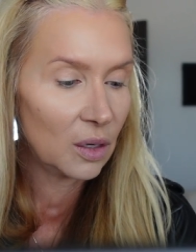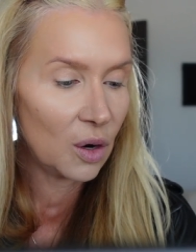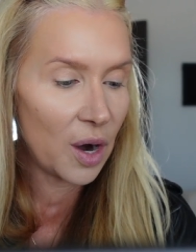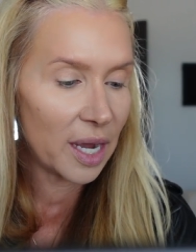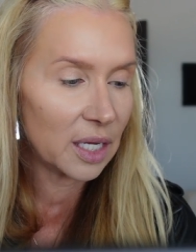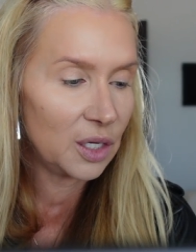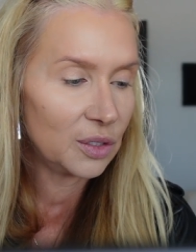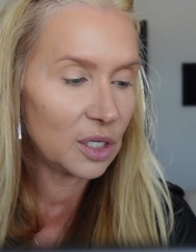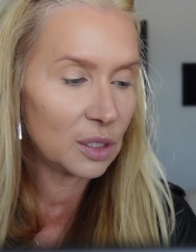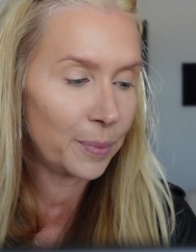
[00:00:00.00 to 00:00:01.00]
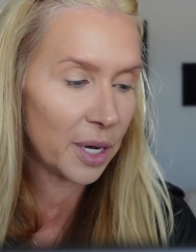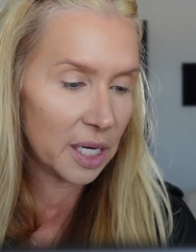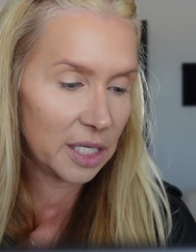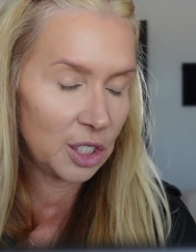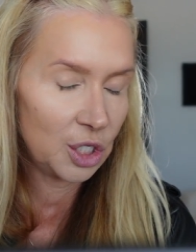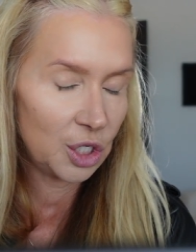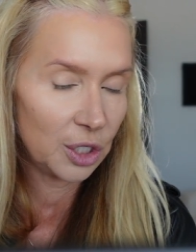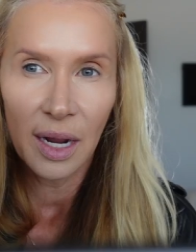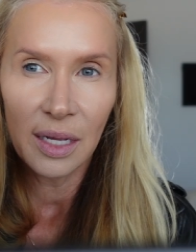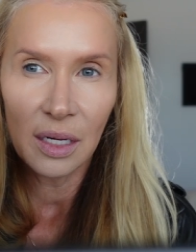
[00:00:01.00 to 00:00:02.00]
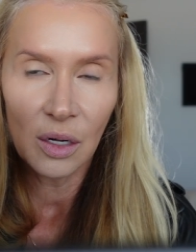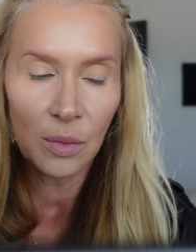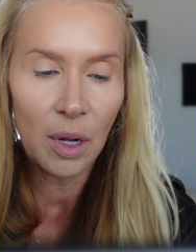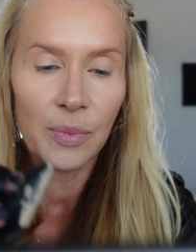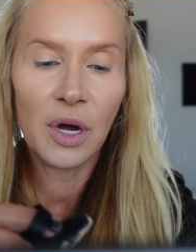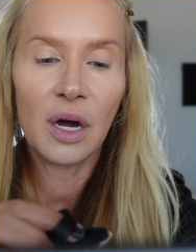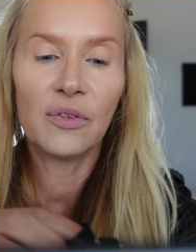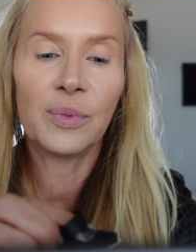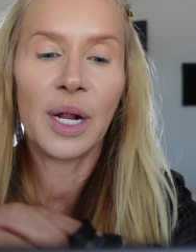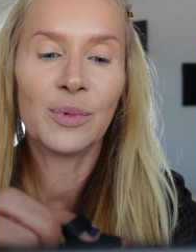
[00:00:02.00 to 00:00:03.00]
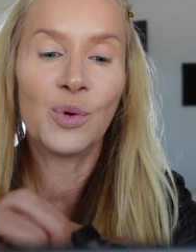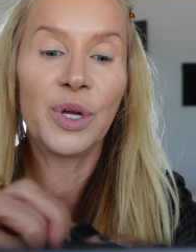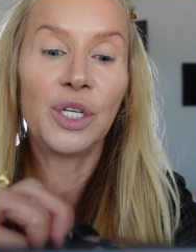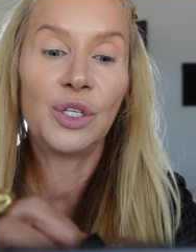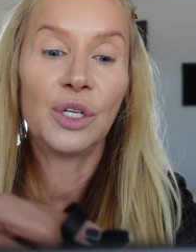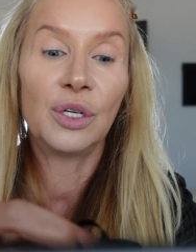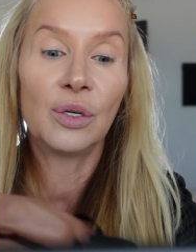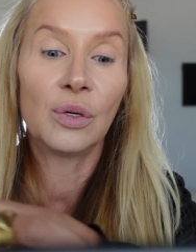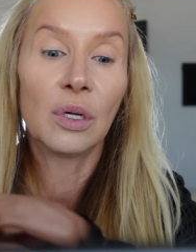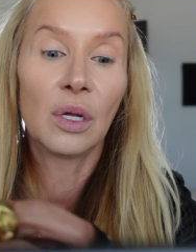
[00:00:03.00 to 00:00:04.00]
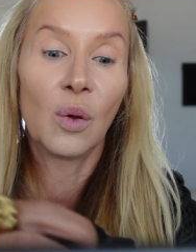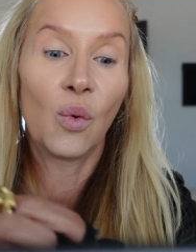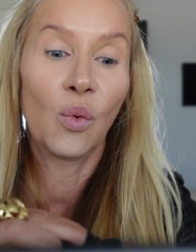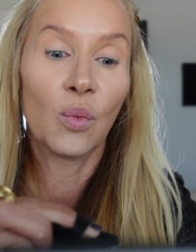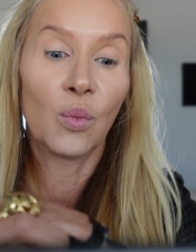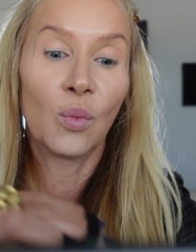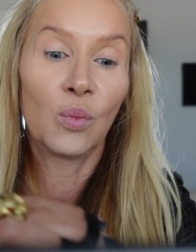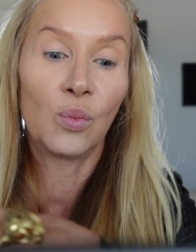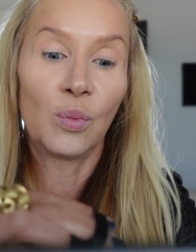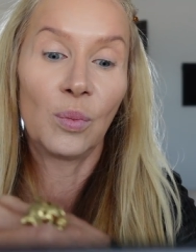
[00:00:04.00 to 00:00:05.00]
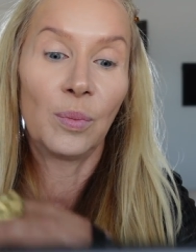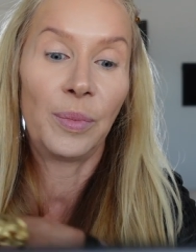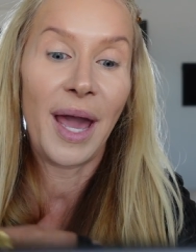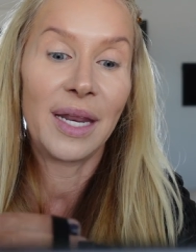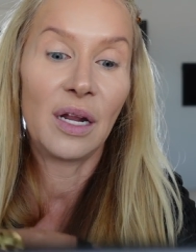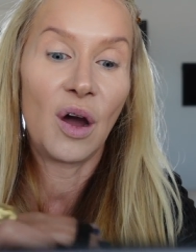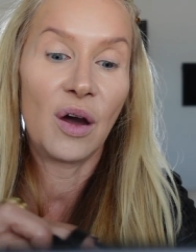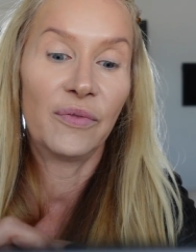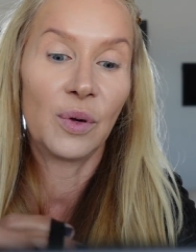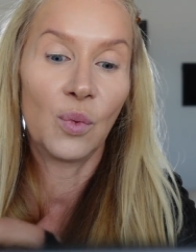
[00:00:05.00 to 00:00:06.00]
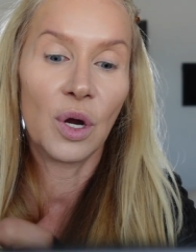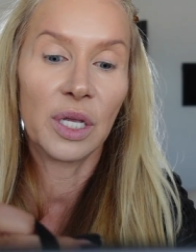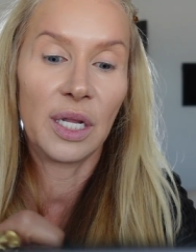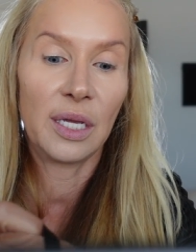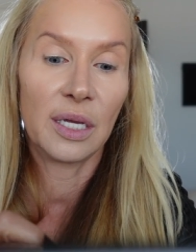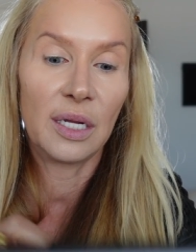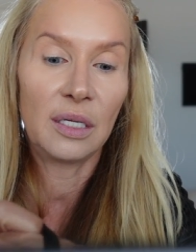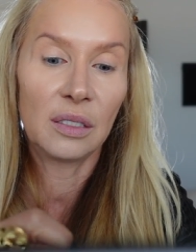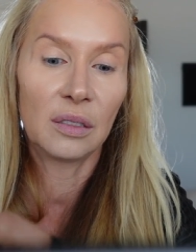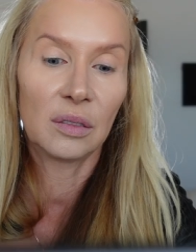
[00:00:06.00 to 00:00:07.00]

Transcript: or I can use a sponge. Pat it on my puff, but I'm going to pat it off and work it in.